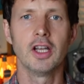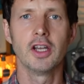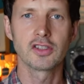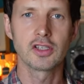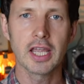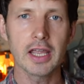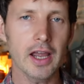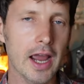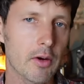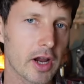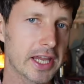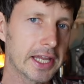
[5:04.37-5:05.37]
So you hear
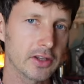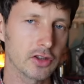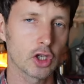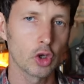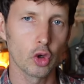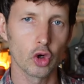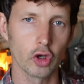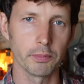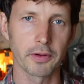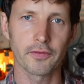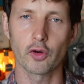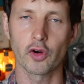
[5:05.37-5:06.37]
how I hit the chord
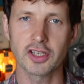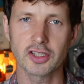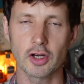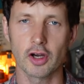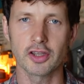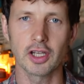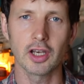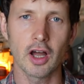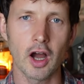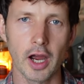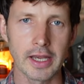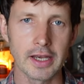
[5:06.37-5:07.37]
before I started the
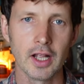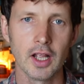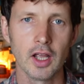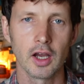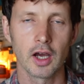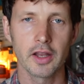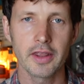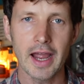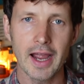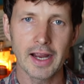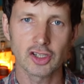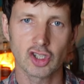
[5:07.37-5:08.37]
line? And
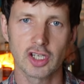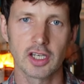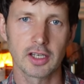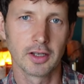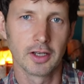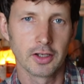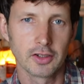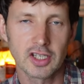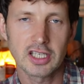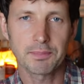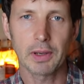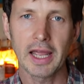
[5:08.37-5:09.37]
that actually
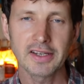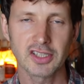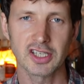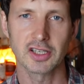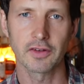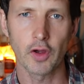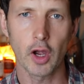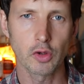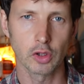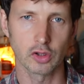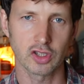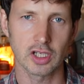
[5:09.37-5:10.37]
displaces the
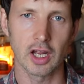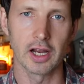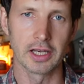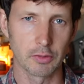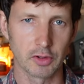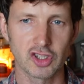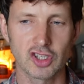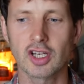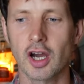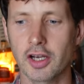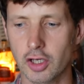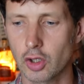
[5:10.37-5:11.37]
vocal slightly, which is
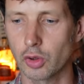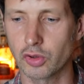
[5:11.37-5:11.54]
kind of cool.